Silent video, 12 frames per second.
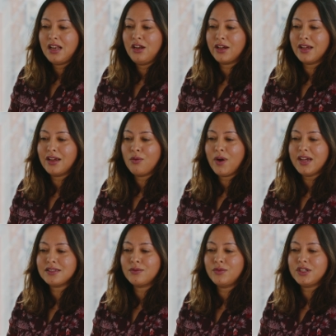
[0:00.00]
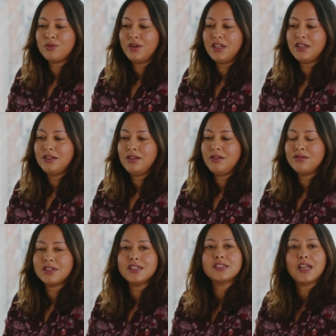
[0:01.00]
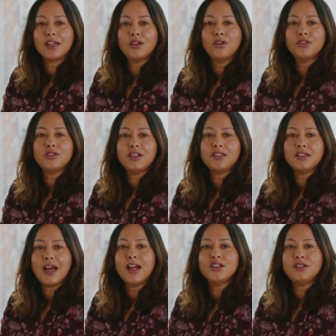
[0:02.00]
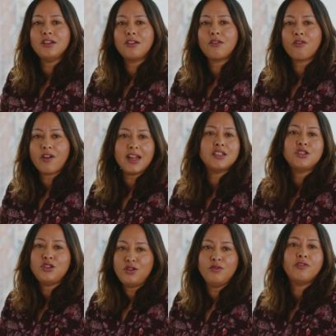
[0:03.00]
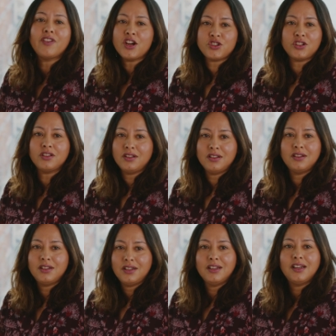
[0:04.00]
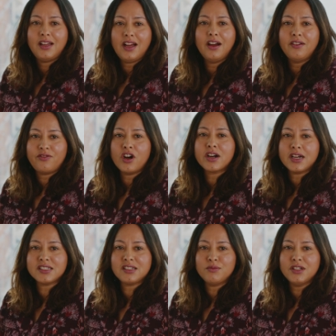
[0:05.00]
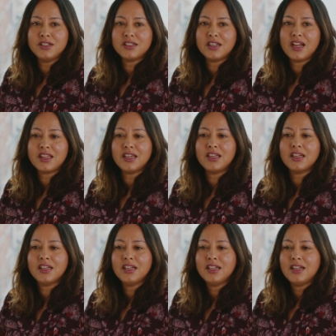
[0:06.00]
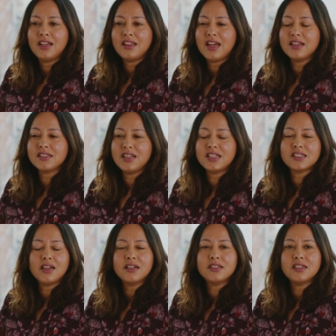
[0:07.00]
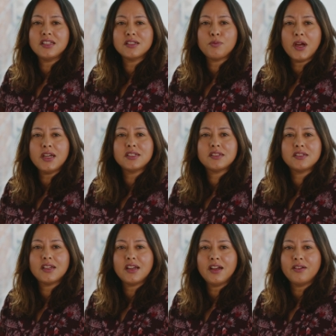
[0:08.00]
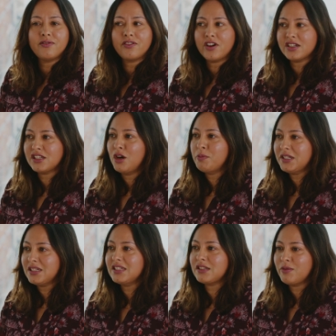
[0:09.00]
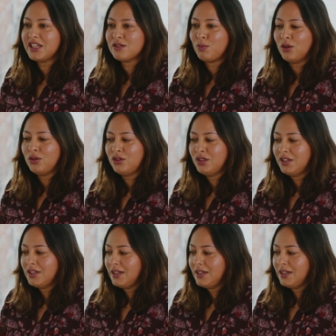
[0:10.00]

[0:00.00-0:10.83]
looking at ways in which we can use this technology to actually create new fashion for our customers. And I think that's an exciting space for us and our business to explore.